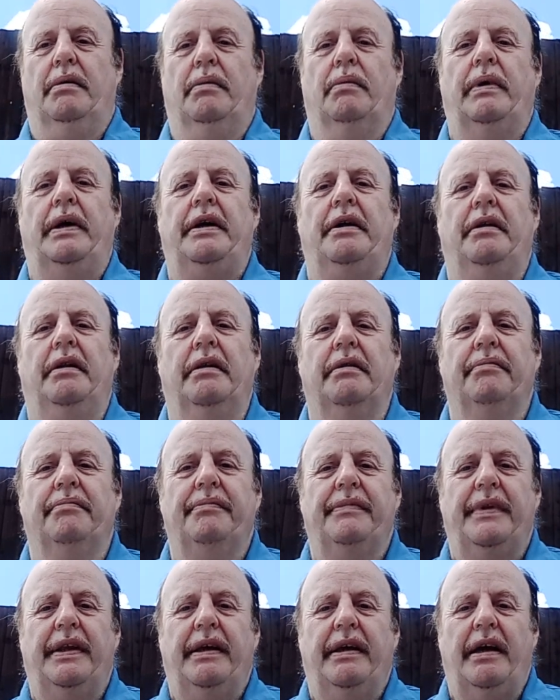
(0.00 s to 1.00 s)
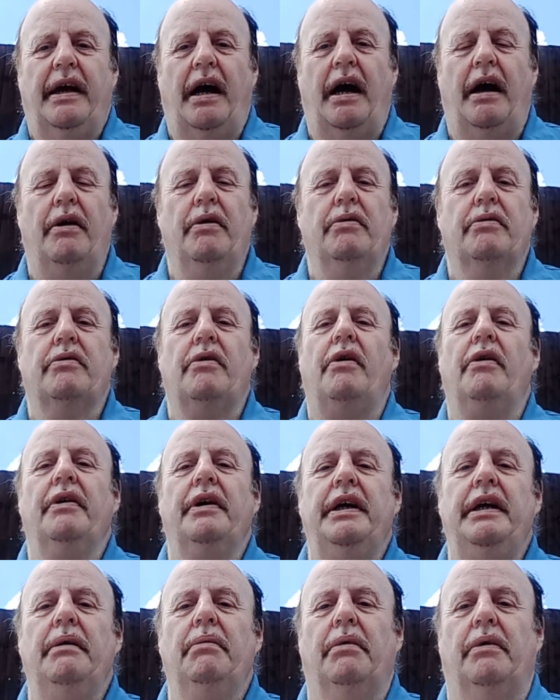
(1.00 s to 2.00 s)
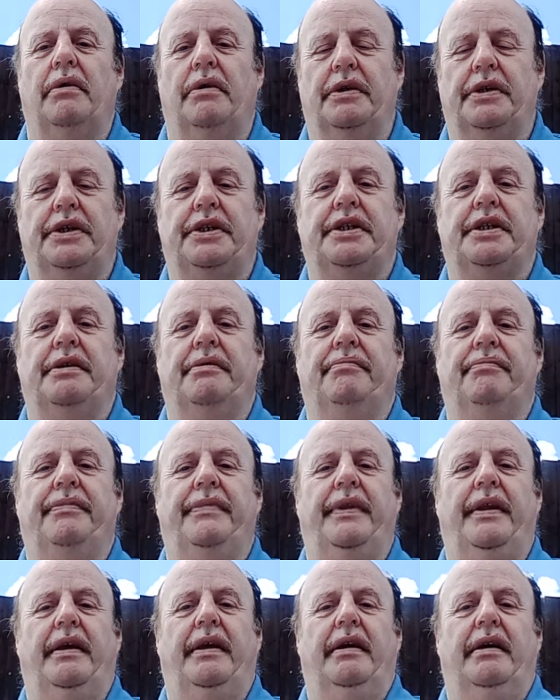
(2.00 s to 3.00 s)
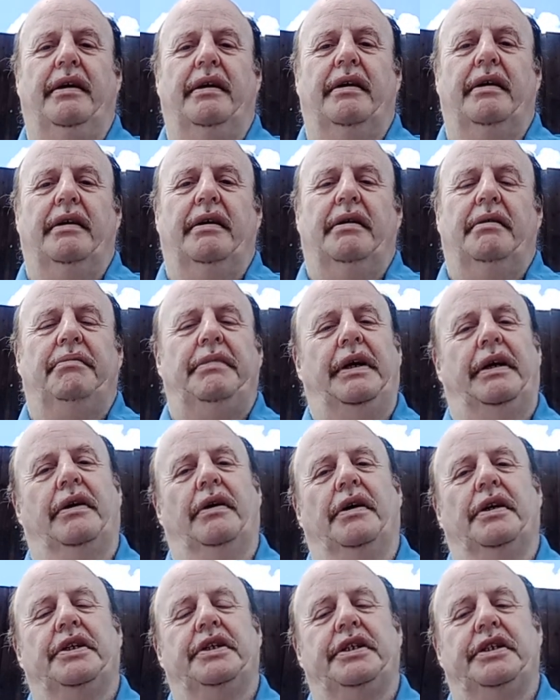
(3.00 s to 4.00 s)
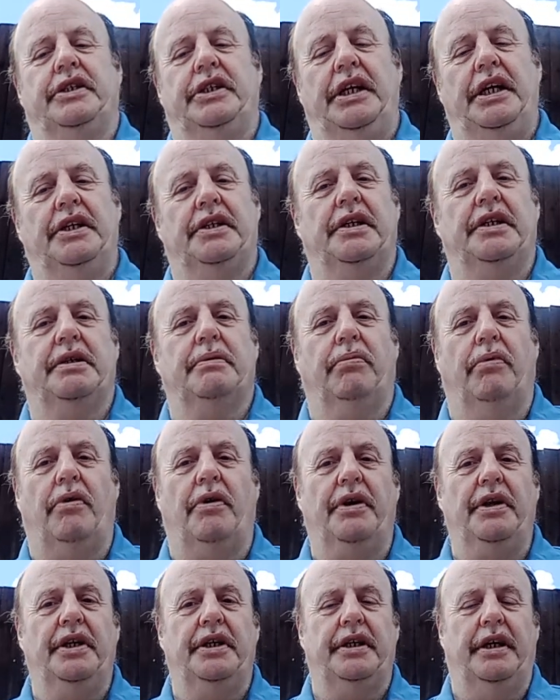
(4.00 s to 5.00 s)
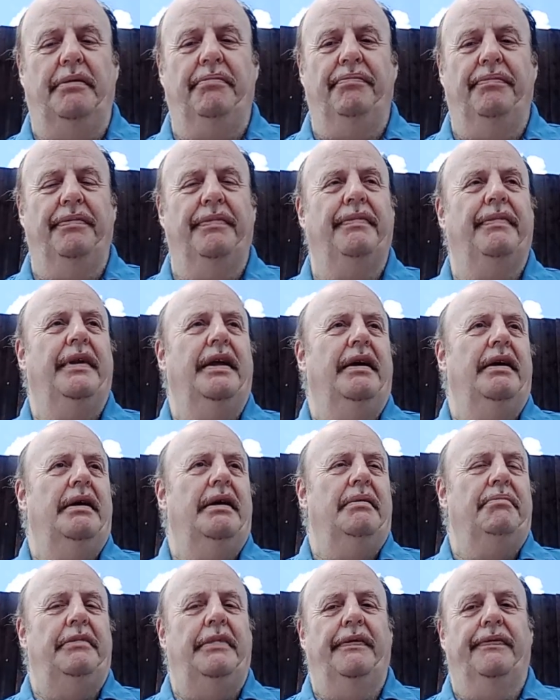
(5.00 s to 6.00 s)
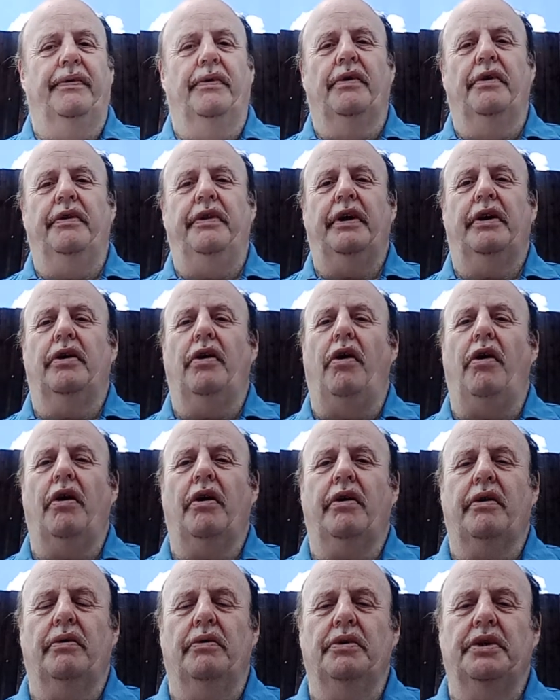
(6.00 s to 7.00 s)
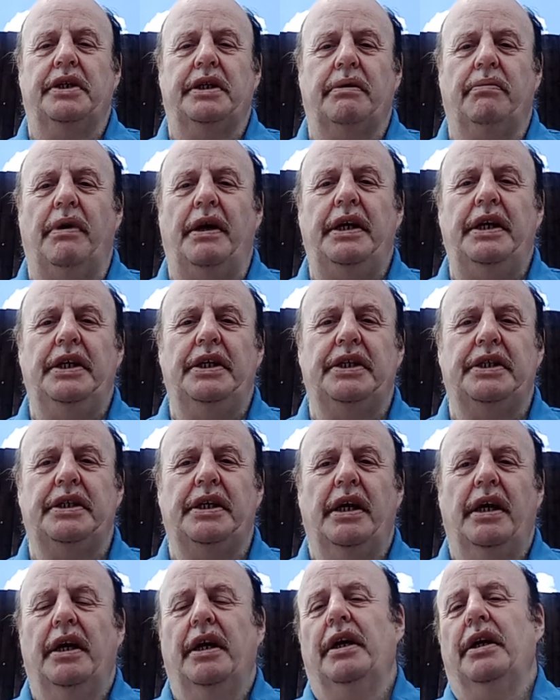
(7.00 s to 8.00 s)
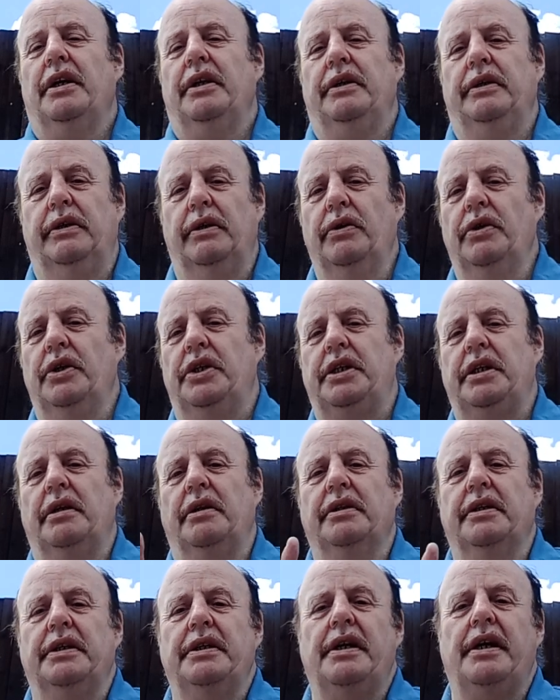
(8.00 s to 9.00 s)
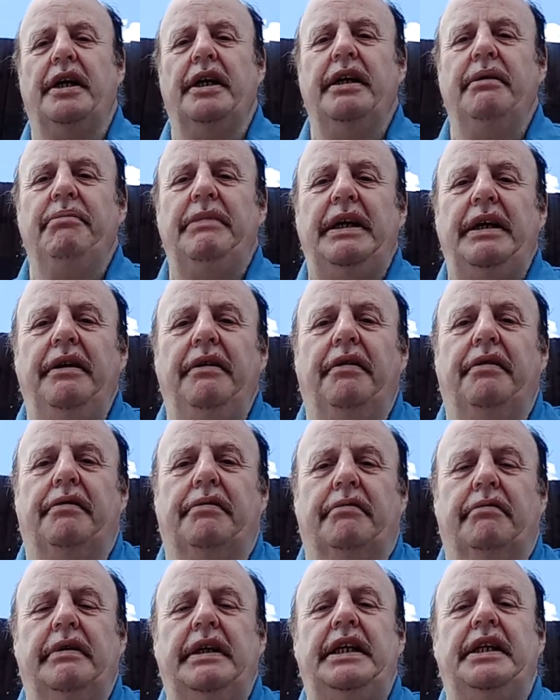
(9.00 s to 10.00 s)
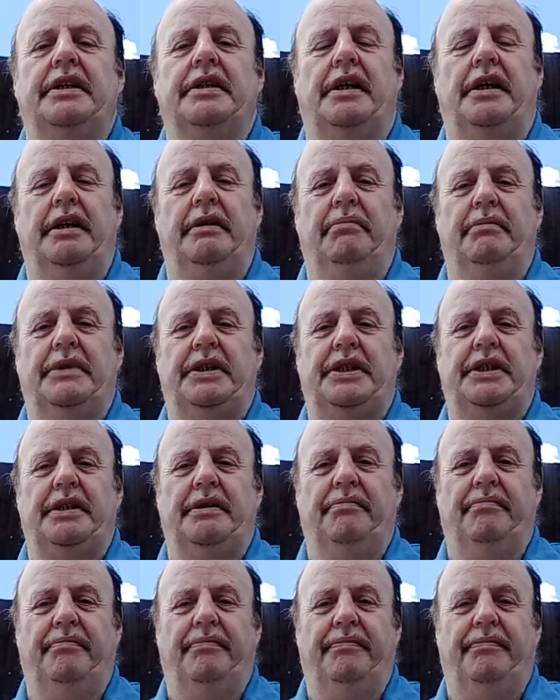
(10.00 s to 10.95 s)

Well, how wrong he was, because Jesus warned him, before the cock crows twice, you shall deny me 3 times.